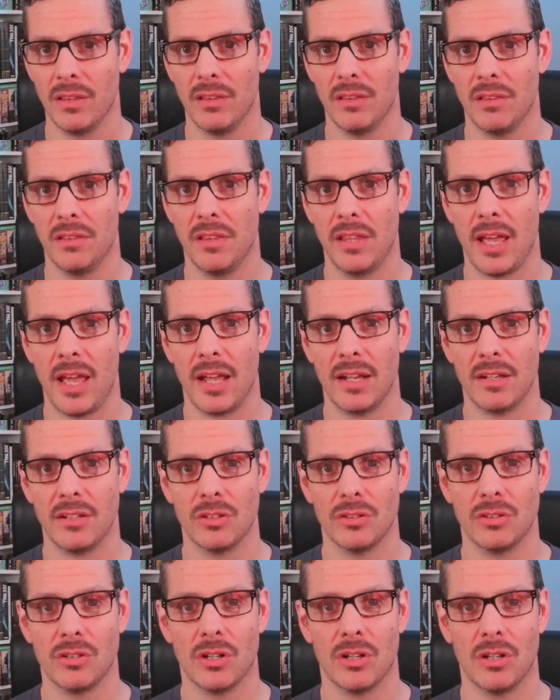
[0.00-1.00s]
that
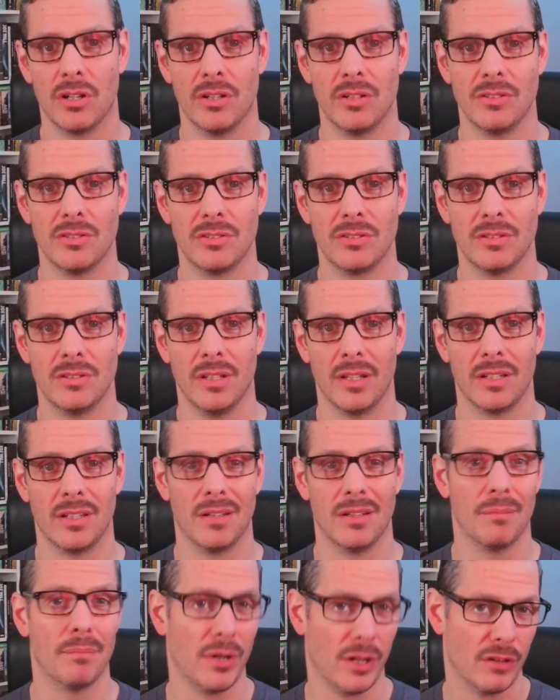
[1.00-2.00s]
could cause like
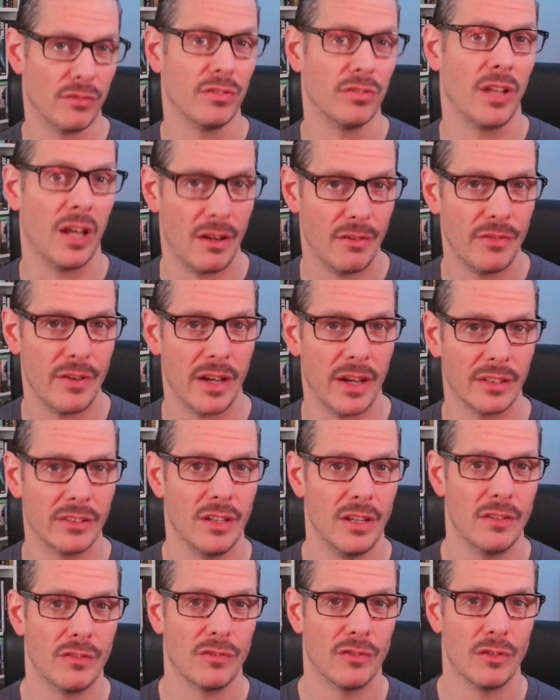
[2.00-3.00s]
a butterfly effect,
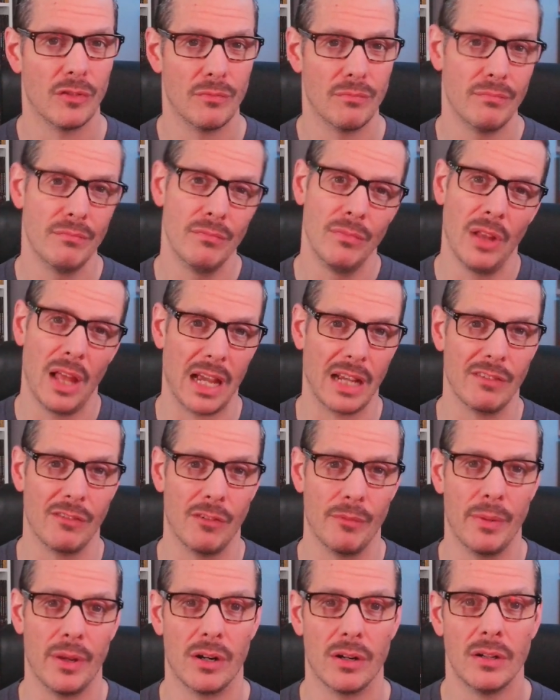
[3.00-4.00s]
if for lack of
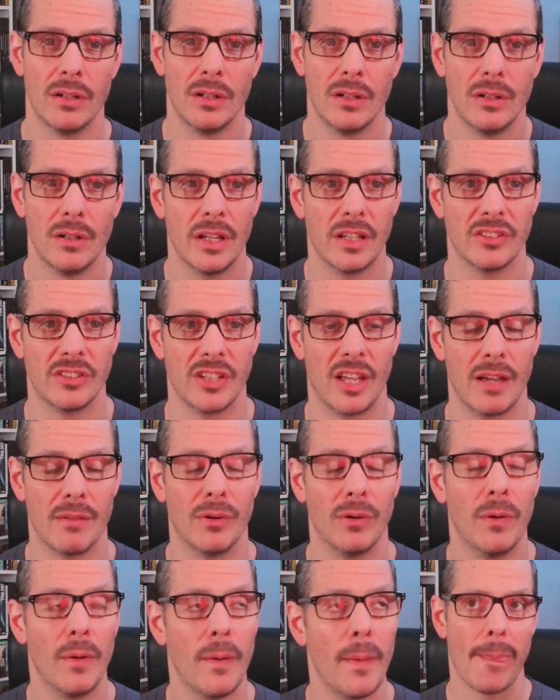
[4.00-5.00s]
a better
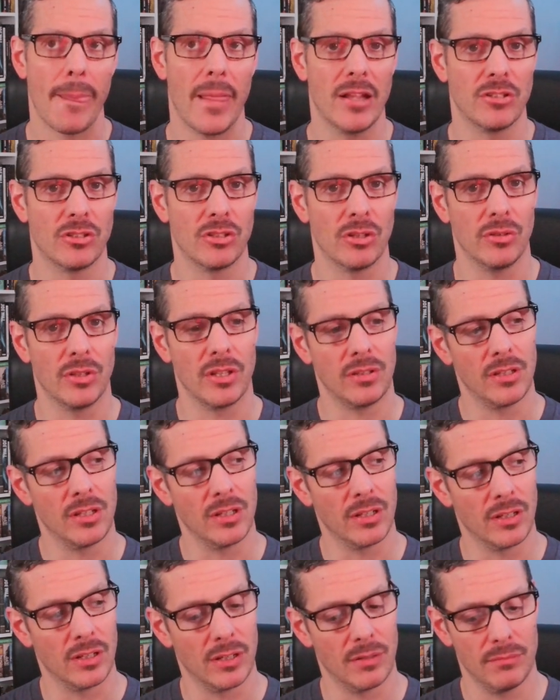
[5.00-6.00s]
example. And so that
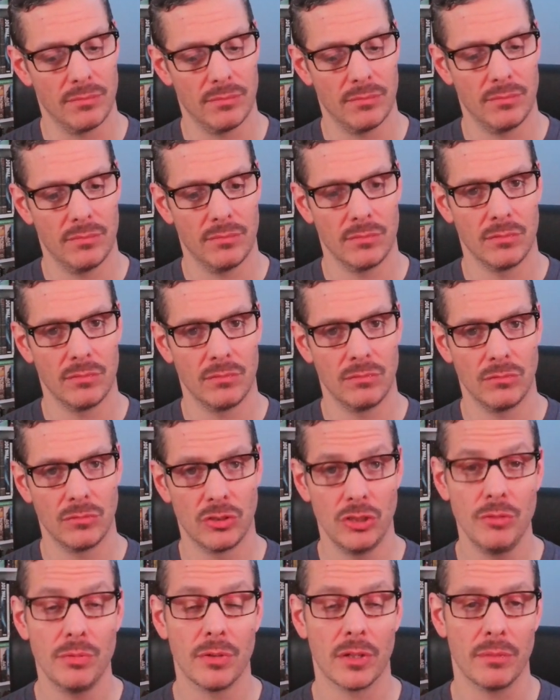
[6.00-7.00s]
the
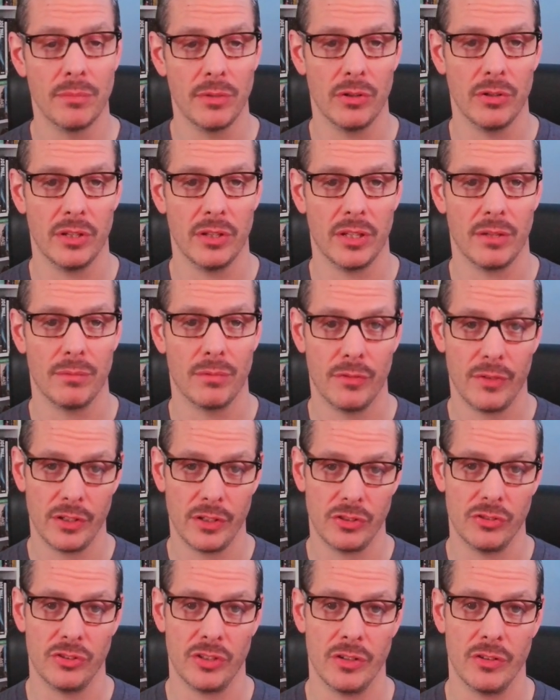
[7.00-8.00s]
supercomputer that
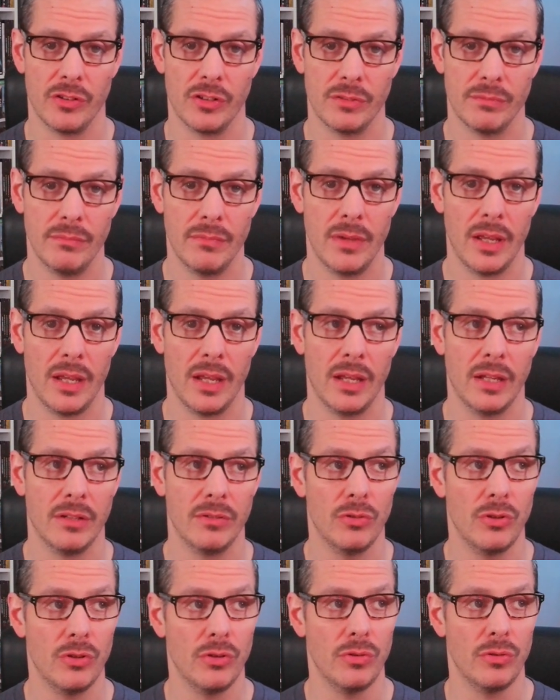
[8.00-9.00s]
Professor Zinder has made,
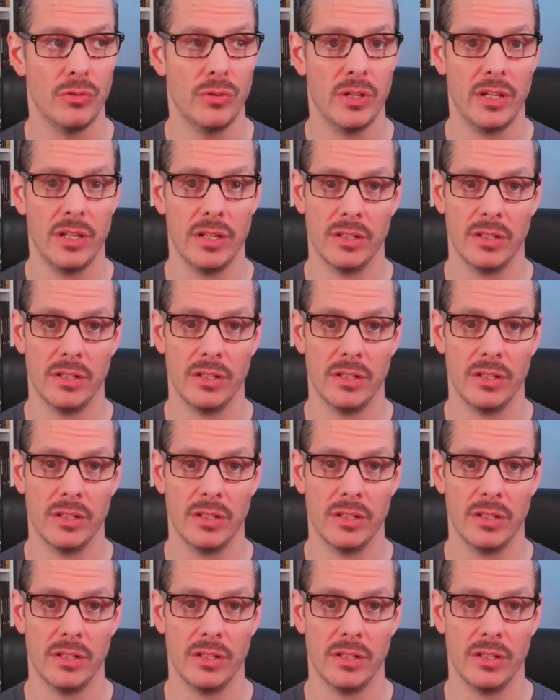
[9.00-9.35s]
who he